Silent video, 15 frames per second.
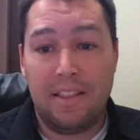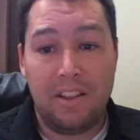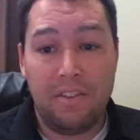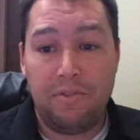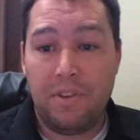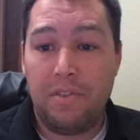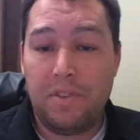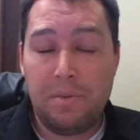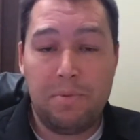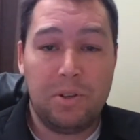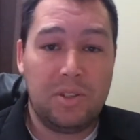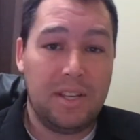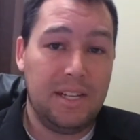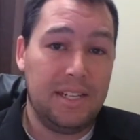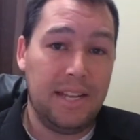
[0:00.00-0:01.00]
they're
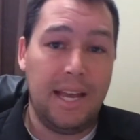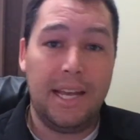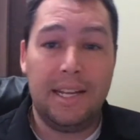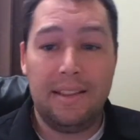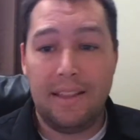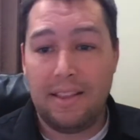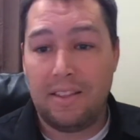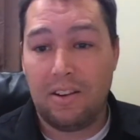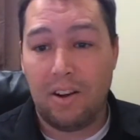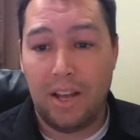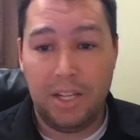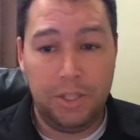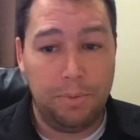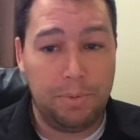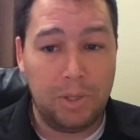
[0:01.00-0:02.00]
50% done and that they're
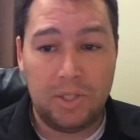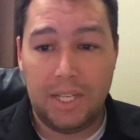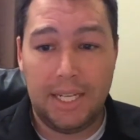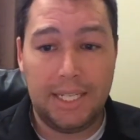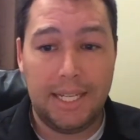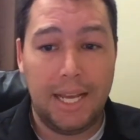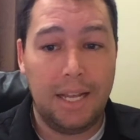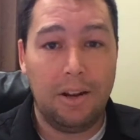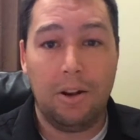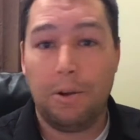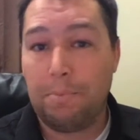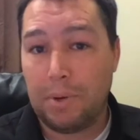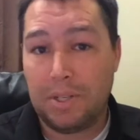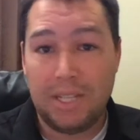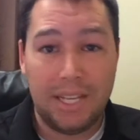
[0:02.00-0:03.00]
100% done on a
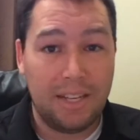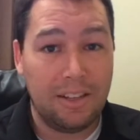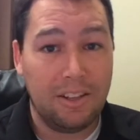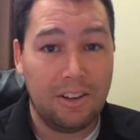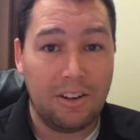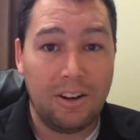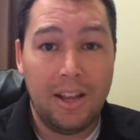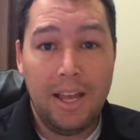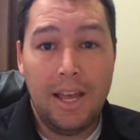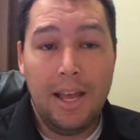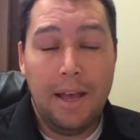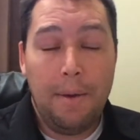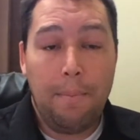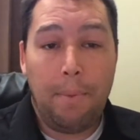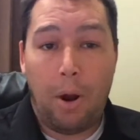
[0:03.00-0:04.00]
particular
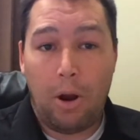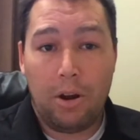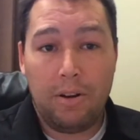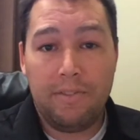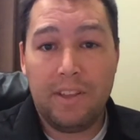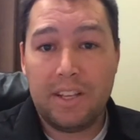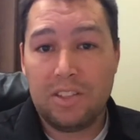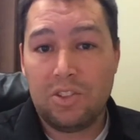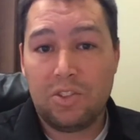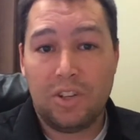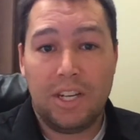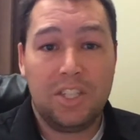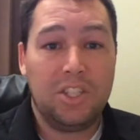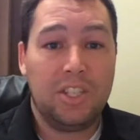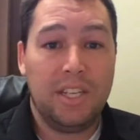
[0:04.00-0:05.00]
part of the
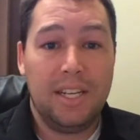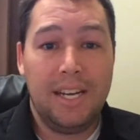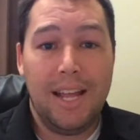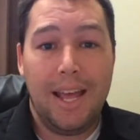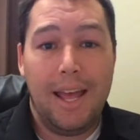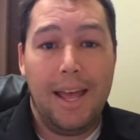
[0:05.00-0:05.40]
construction.